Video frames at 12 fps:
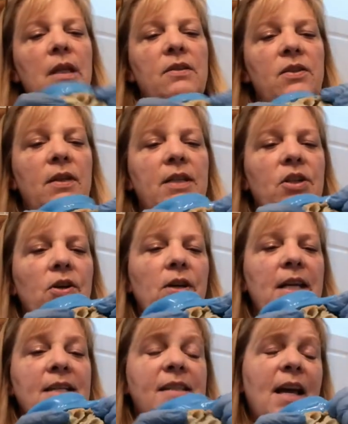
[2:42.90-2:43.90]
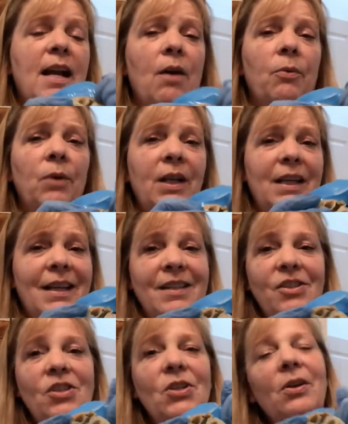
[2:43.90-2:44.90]
so they turn inside out really
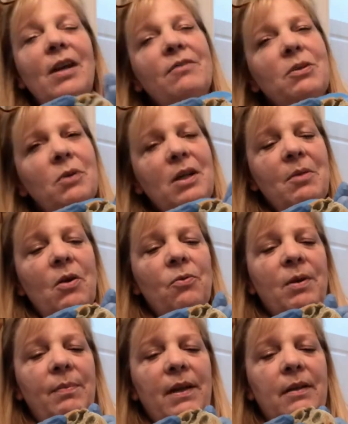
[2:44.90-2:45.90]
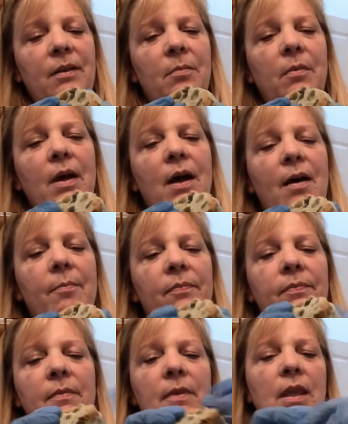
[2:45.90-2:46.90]
nice. You don't have to worry about ripping them.
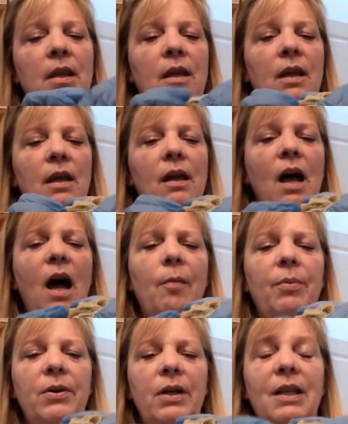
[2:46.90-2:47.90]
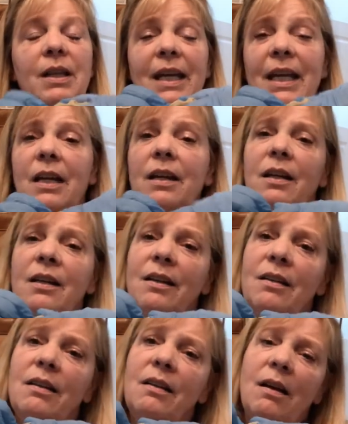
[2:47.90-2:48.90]
Um, I'll put a link,
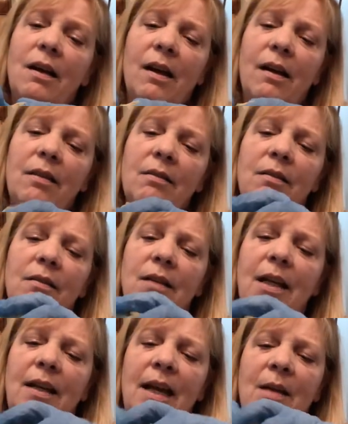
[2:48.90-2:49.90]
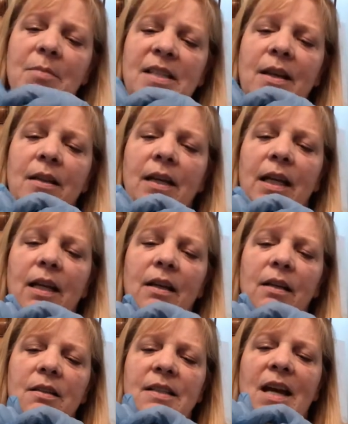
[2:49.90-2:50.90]
uh, an Amazon
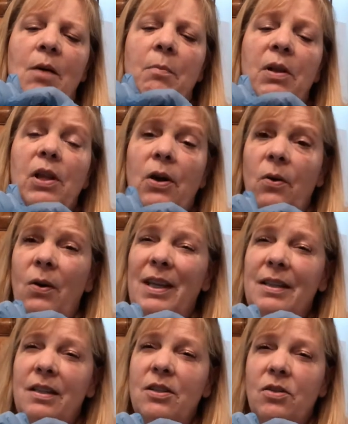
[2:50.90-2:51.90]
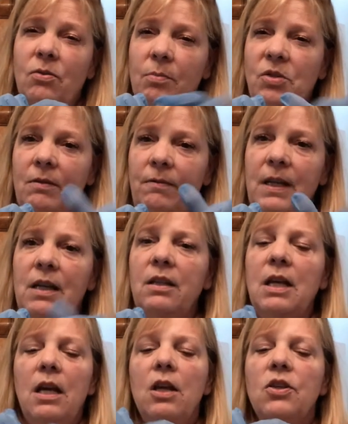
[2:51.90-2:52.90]
link down below in the description field.
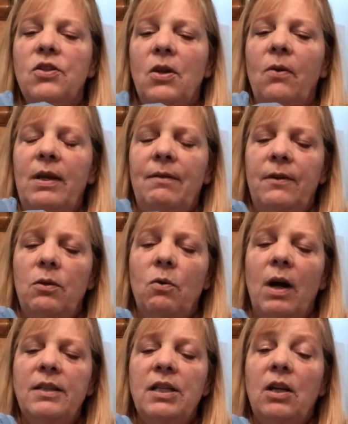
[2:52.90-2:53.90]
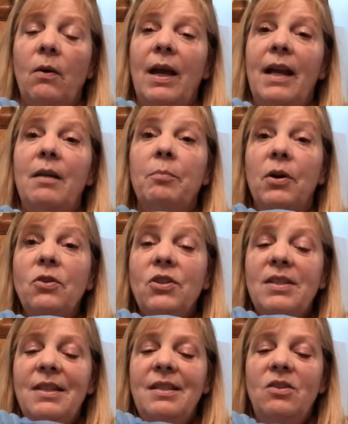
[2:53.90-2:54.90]
So if you want to go ahead and
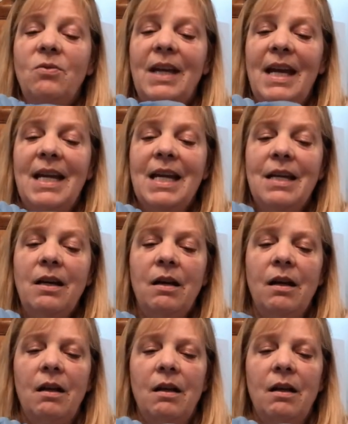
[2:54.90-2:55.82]
purchase these, you can.